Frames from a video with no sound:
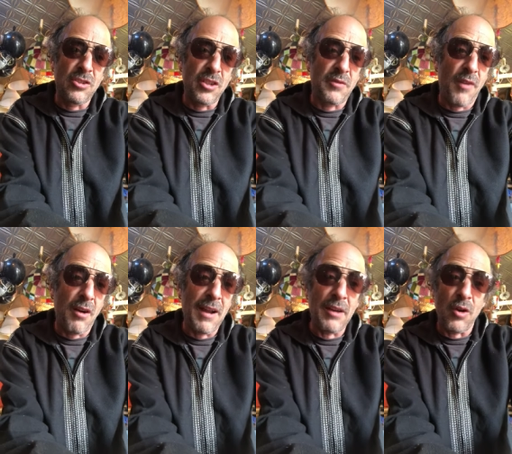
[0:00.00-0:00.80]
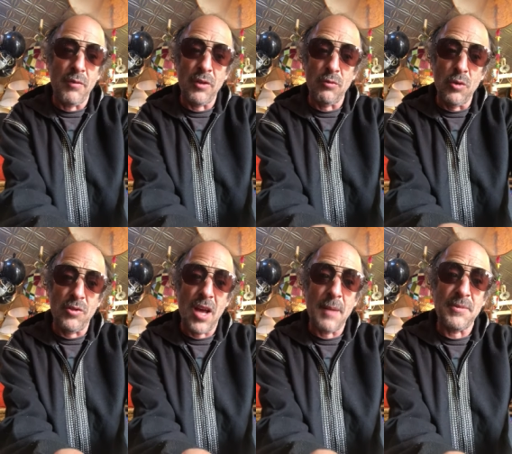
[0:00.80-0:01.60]
looks far out over the
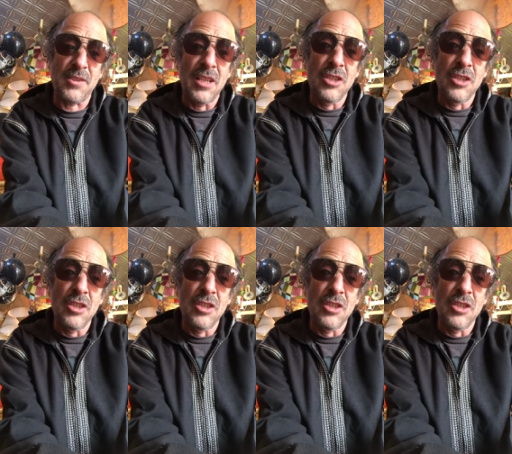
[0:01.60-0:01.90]
rooftops